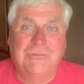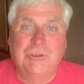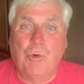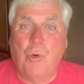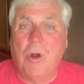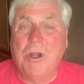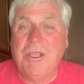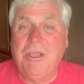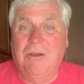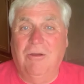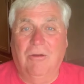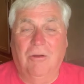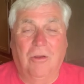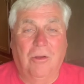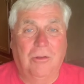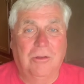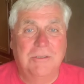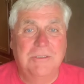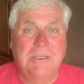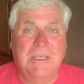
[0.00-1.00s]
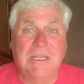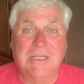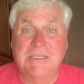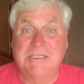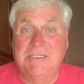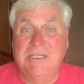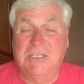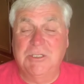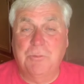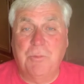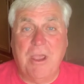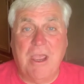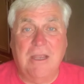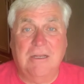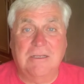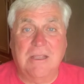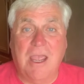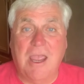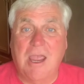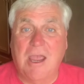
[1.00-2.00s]
20 year olds get six
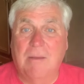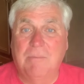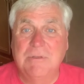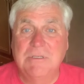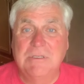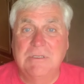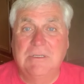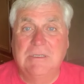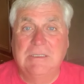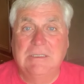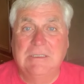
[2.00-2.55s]
pack abs